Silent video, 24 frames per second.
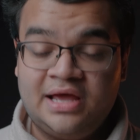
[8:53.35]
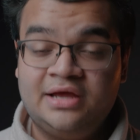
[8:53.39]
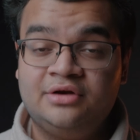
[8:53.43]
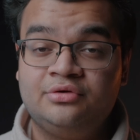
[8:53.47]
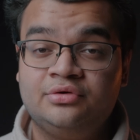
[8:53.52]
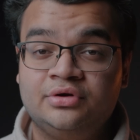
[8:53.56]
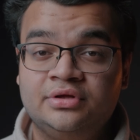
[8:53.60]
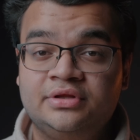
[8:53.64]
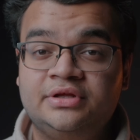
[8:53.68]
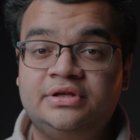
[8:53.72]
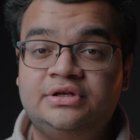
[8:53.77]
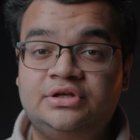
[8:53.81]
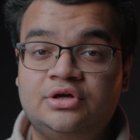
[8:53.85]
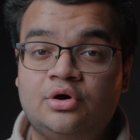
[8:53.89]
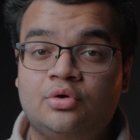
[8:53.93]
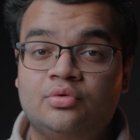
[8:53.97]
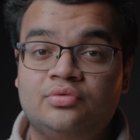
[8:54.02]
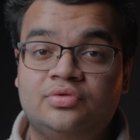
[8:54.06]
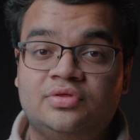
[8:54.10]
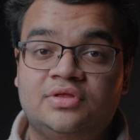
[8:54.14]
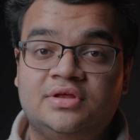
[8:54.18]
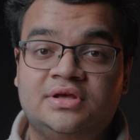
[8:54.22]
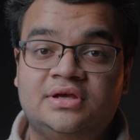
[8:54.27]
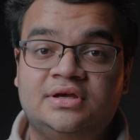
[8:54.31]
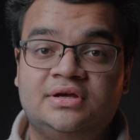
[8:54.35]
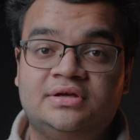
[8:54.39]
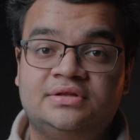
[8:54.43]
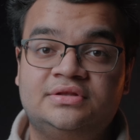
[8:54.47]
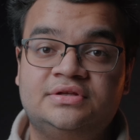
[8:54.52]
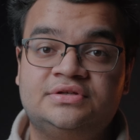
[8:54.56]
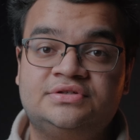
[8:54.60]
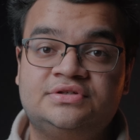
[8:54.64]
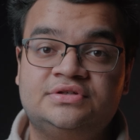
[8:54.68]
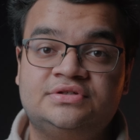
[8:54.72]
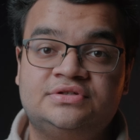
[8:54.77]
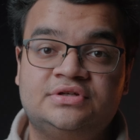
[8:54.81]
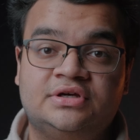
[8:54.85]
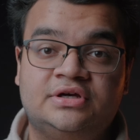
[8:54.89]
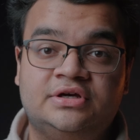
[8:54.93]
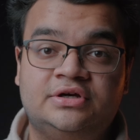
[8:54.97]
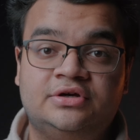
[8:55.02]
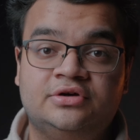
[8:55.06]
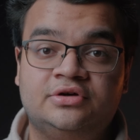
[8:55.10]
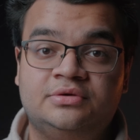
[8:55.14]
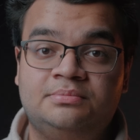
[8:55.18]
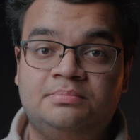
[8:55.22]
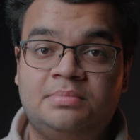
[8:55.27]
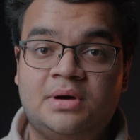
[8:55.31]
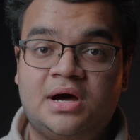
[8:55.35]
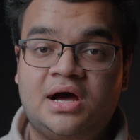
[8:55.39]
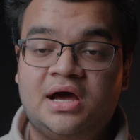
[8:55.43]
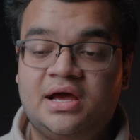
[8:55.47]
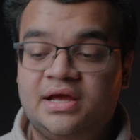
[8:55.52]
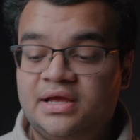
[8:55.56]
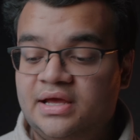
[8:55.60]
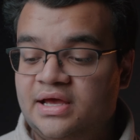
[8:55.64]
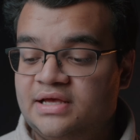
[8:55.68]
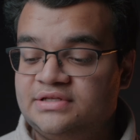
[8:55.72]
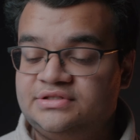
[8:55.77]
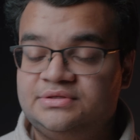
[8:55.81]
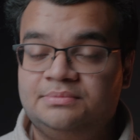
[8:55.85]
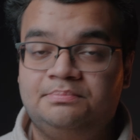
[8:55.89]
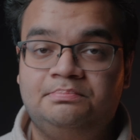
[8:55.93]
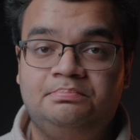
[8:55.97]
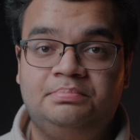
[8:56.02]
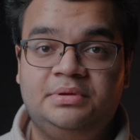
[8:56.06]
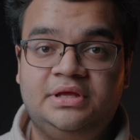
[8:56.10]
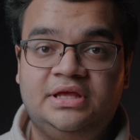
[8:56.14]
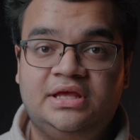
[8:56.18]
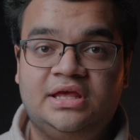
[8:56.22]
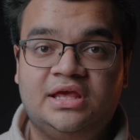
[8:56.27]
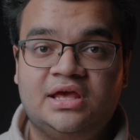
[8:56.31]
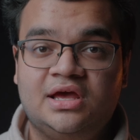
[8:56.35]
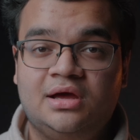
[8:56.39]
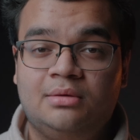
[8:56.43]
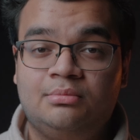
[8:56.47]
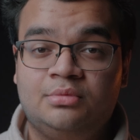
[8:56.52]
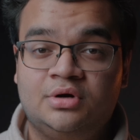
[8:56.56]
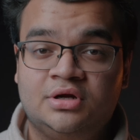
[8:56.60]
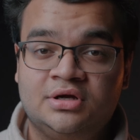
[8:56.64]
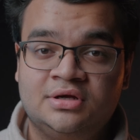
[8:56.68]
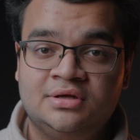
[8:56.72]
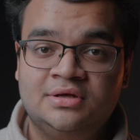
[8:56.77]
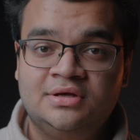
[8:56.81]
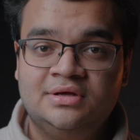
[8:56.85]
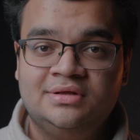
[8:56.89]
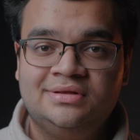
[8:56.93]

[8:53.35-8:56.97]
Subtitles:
really don't think this is a good buy as a B camera.